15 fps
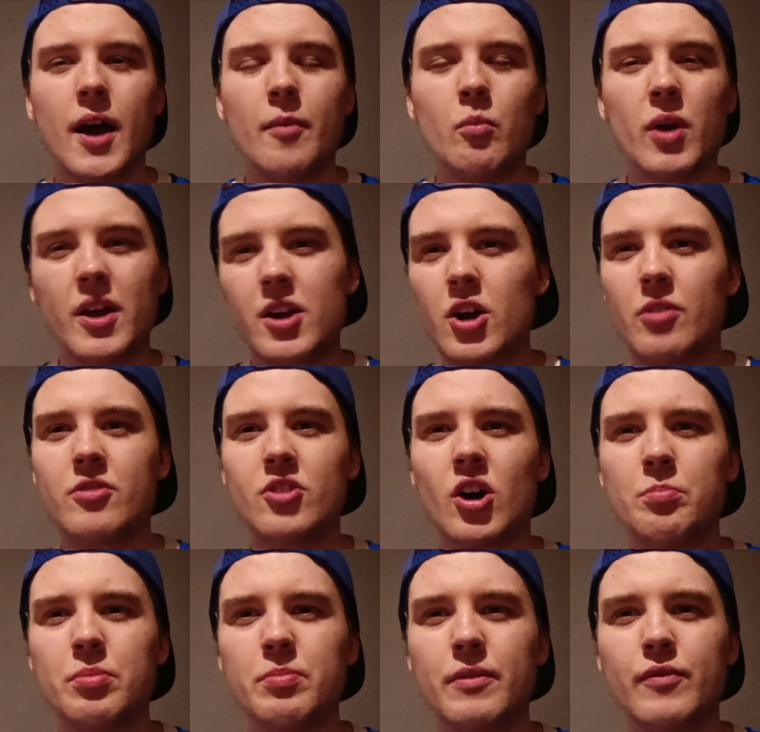we can go
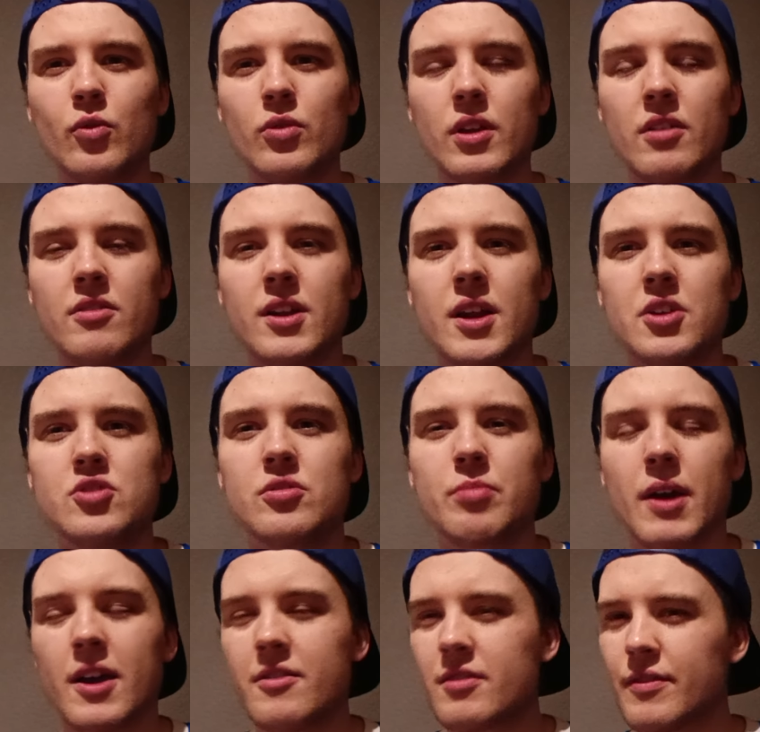top before the international
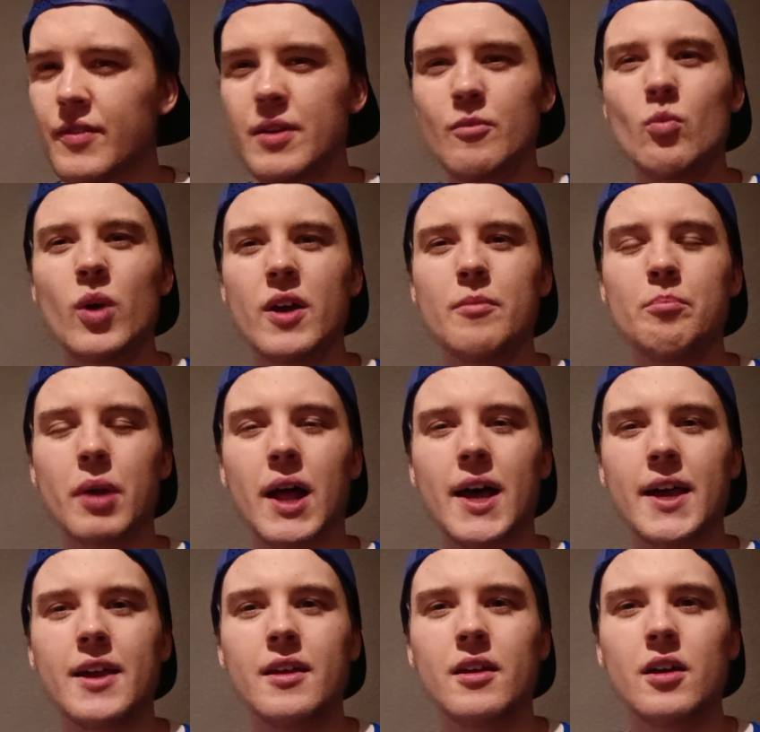break, because I think Wycombe
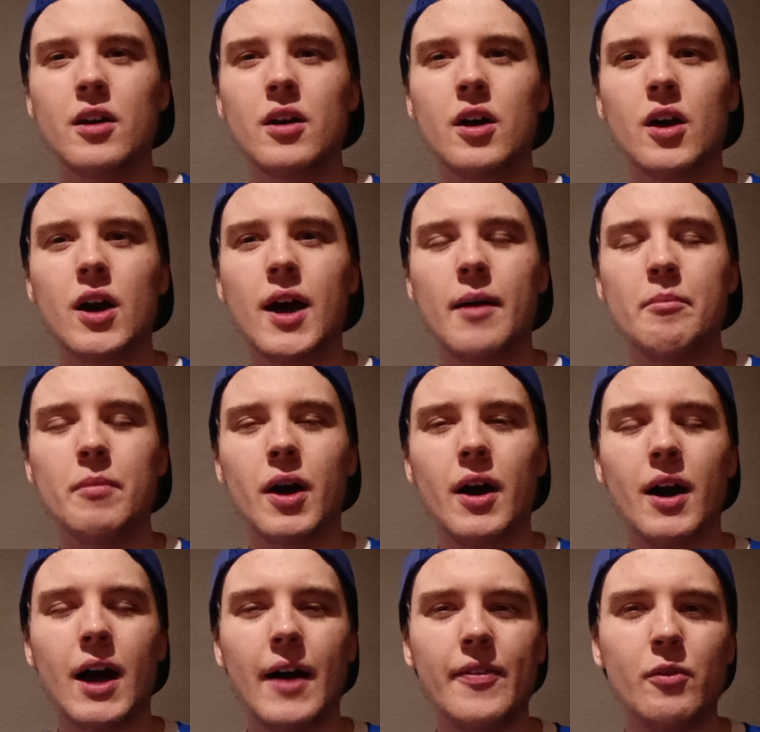play
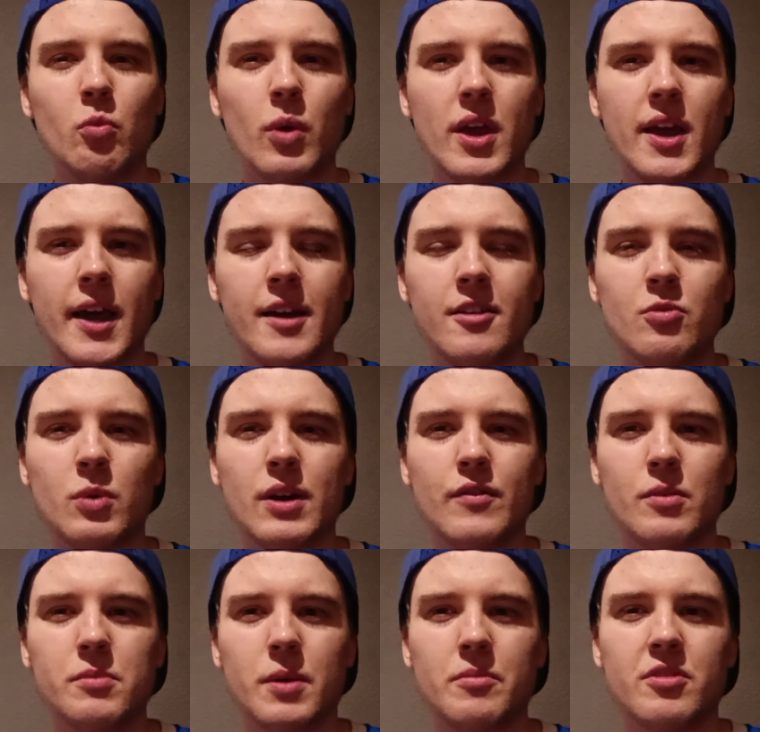at the weekend as well, if
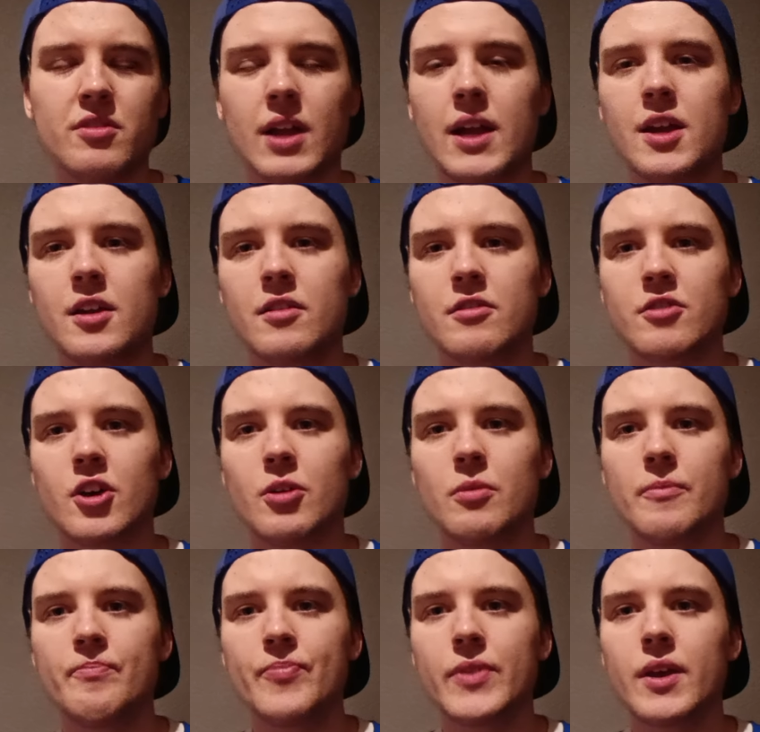I'm not mistaken. So,
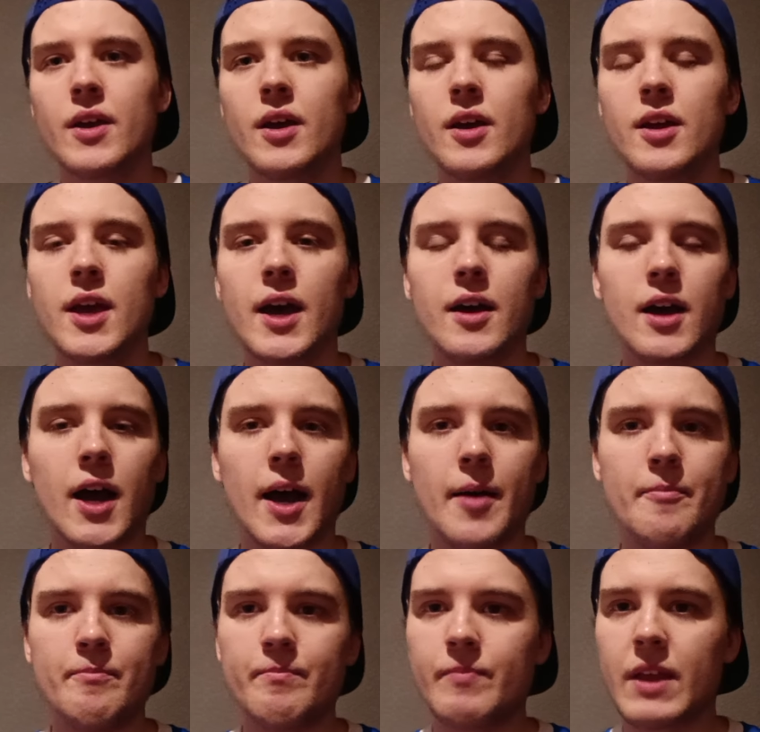yeah,
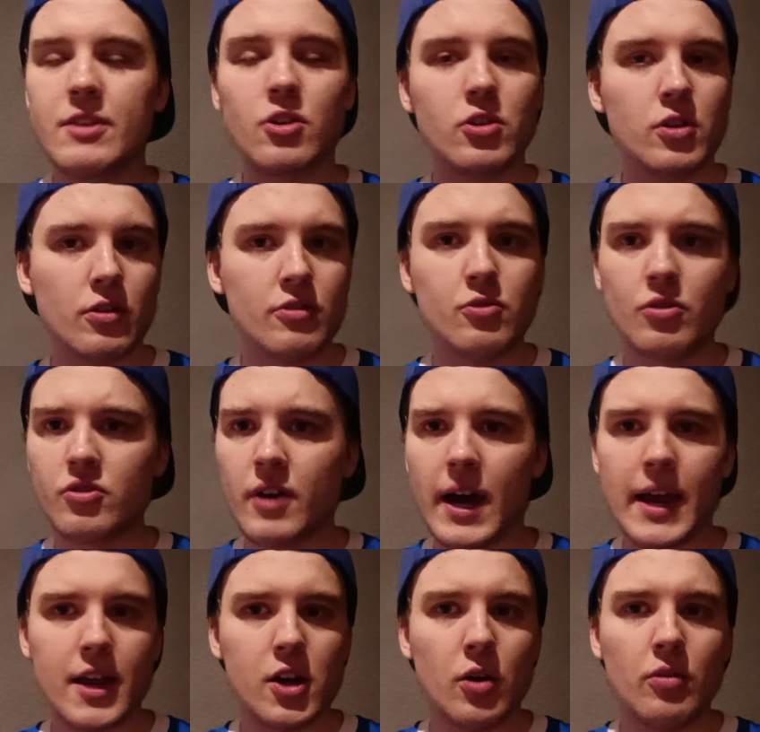their top goal scorer's got
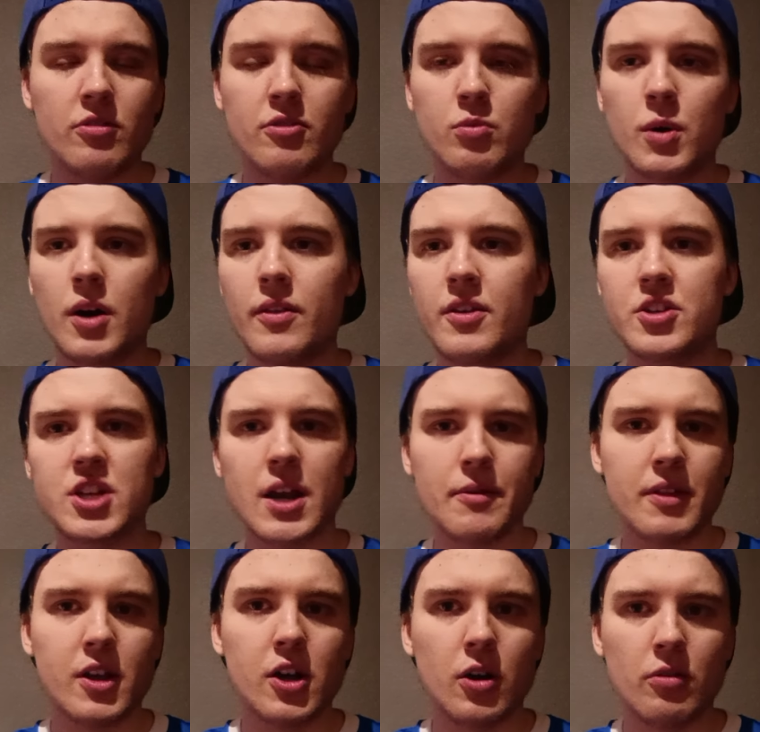8 goals as well. They're
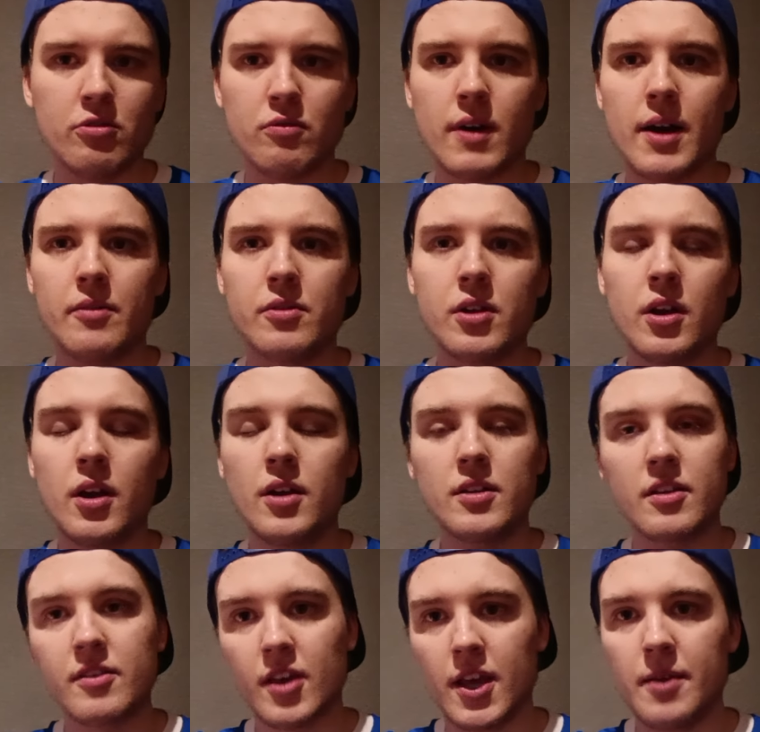sharing the goals around
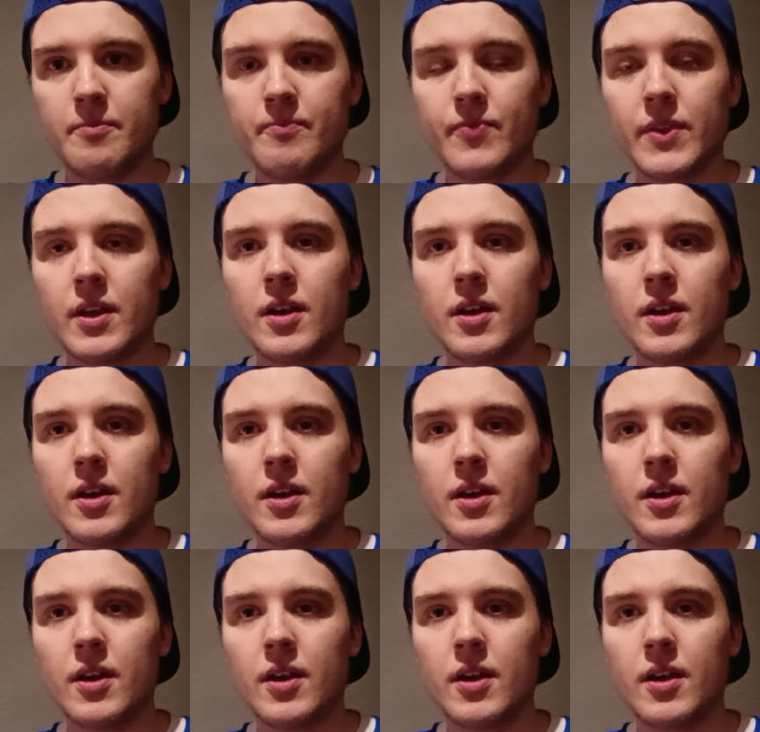the team.